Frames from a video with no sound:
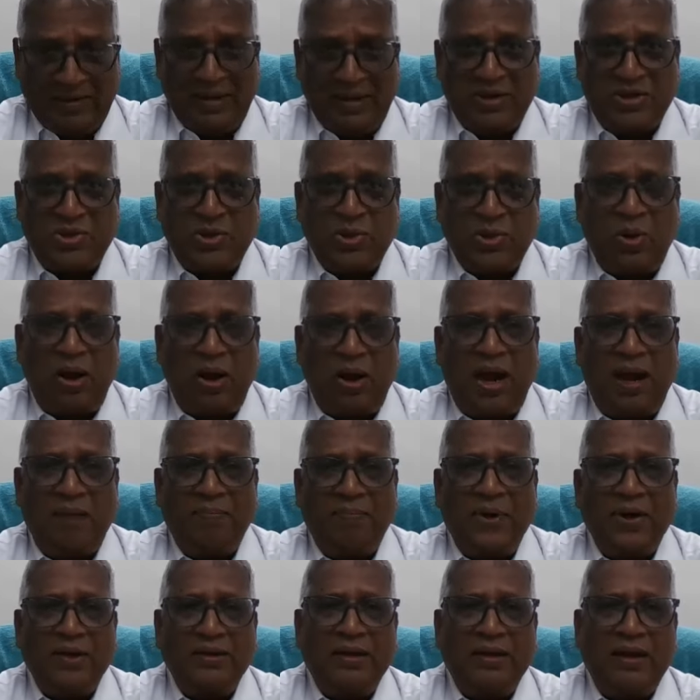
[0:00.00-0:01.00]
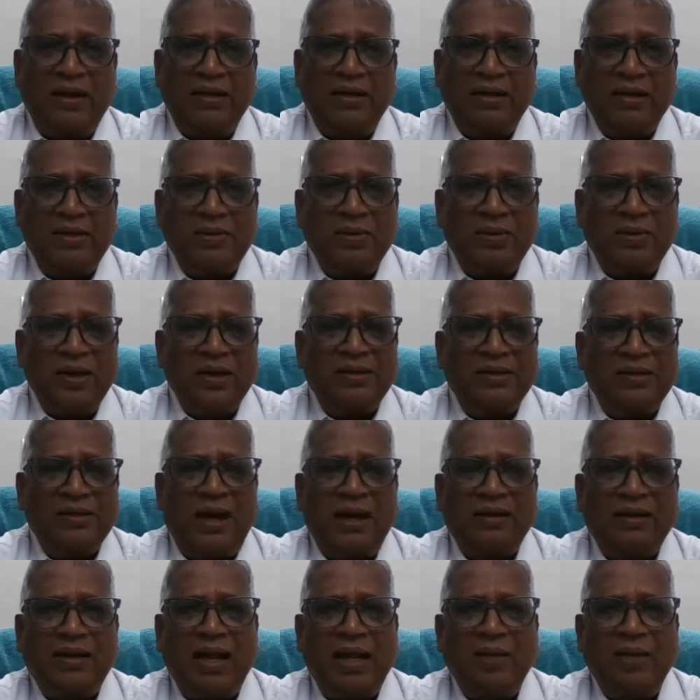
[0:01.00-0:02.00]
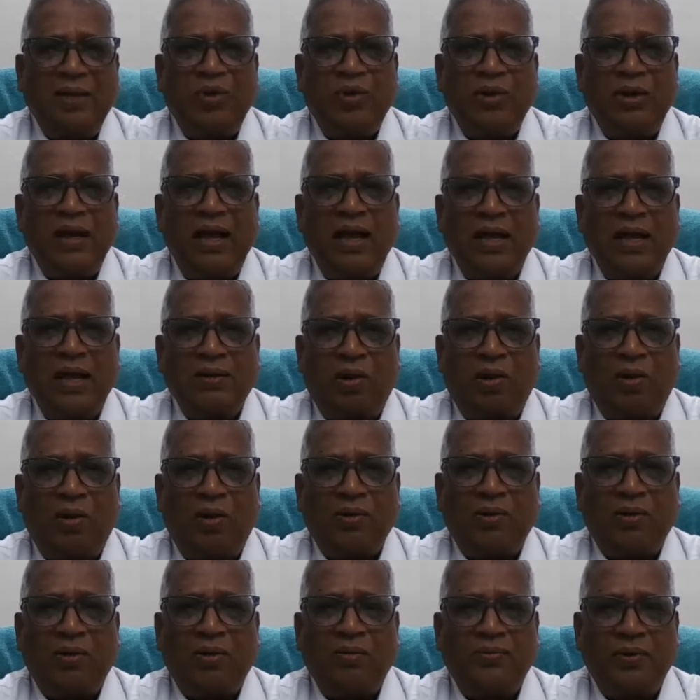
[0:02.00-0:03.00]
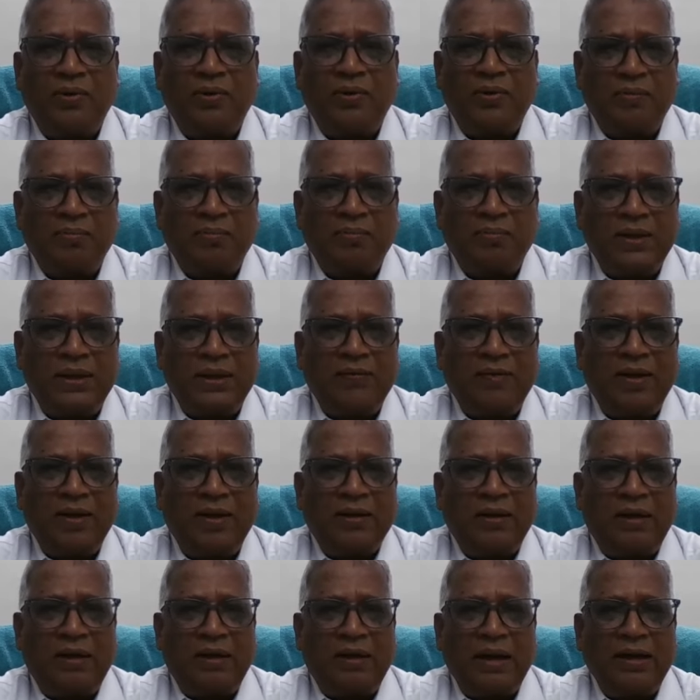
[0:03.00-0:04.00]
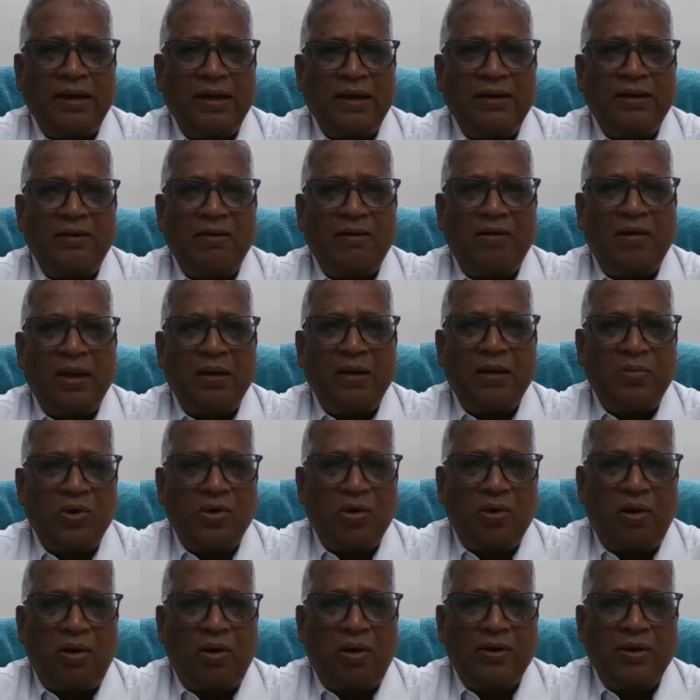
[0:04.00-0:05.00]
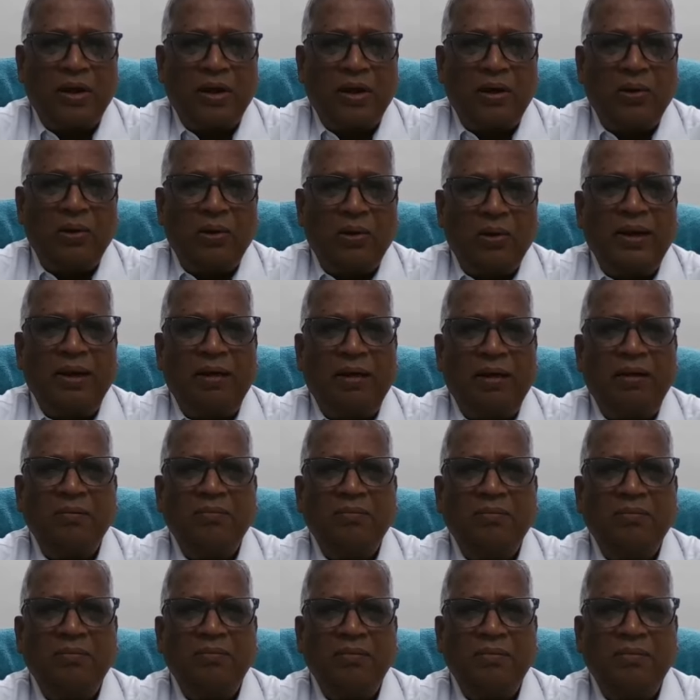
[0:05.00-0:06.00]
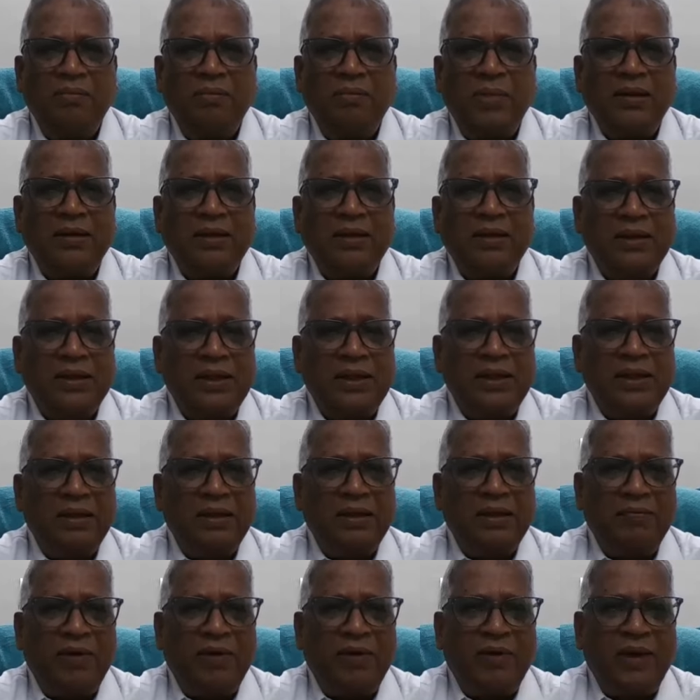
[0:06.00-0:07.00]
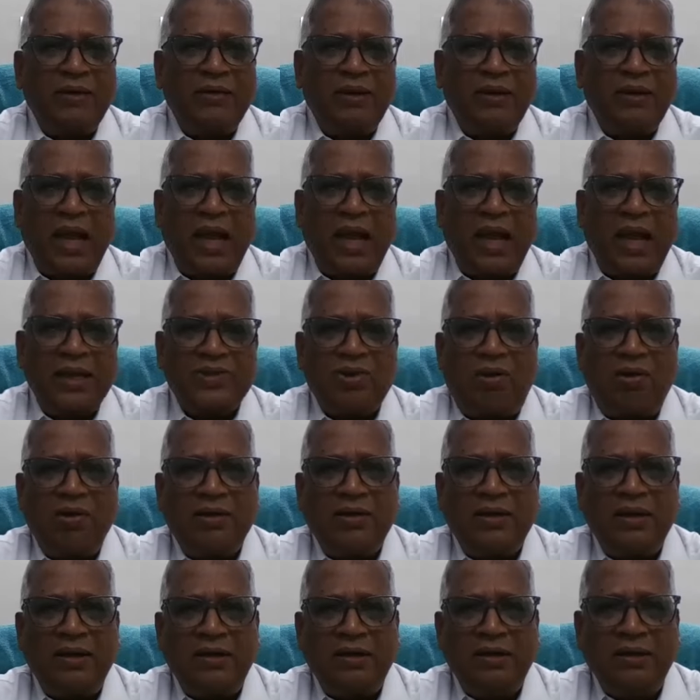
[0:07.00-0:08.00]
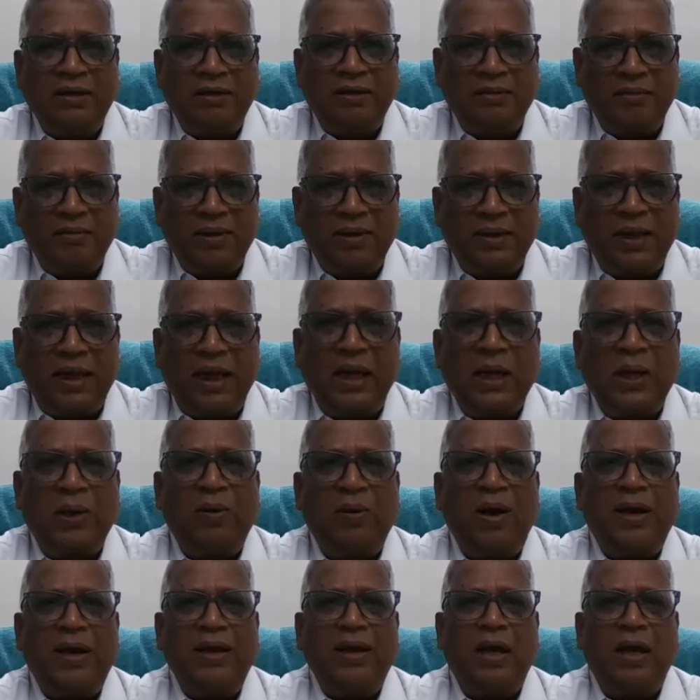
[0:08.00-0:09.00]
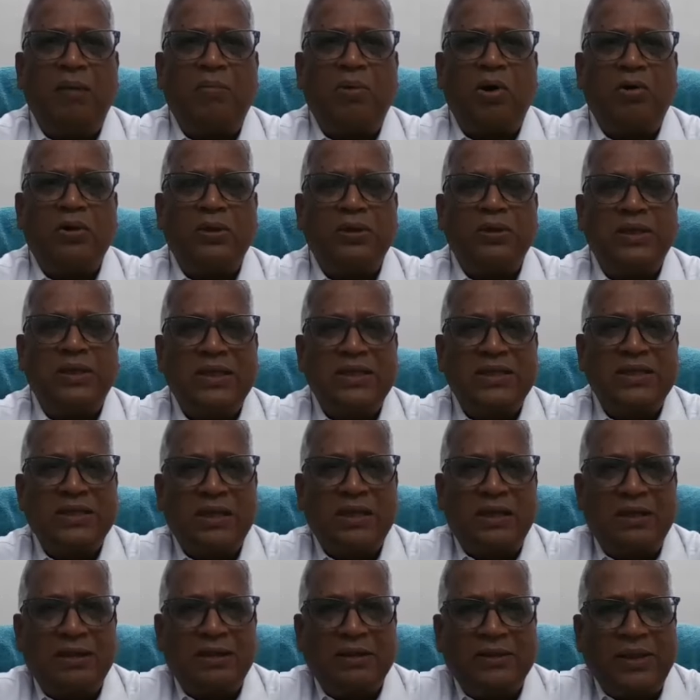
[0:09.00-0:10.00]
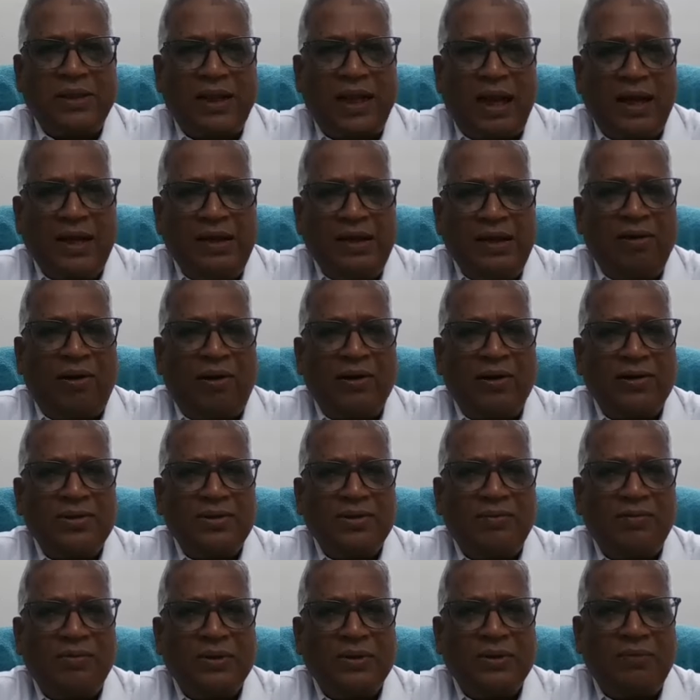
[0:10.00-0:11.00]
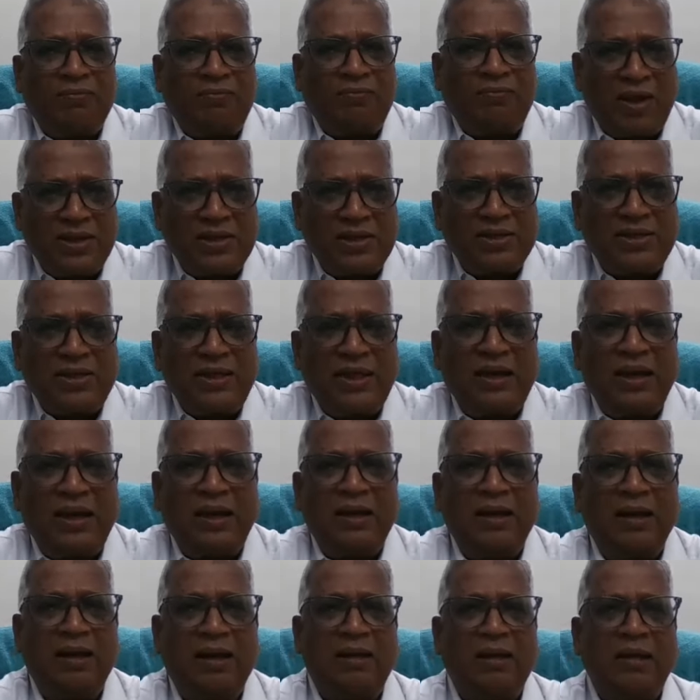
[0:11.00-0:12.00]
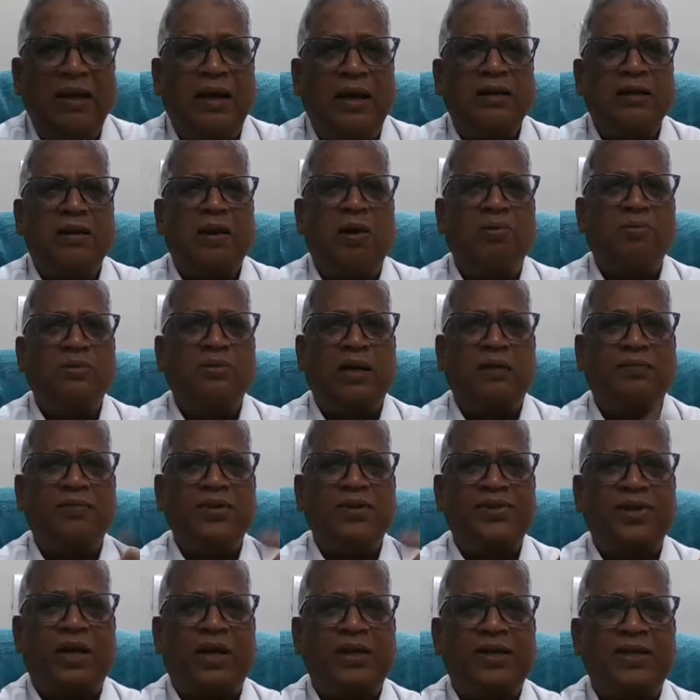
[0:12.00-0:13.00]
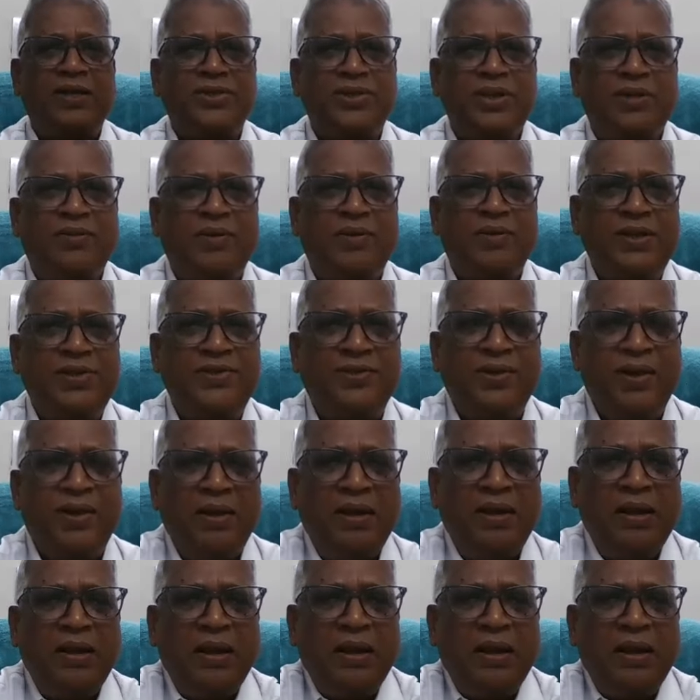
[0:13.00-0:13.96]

It so happened that during that time only, I thought of even writing a book on Lohia. But when I started inquiring about these ideas, the first encounter which I received is,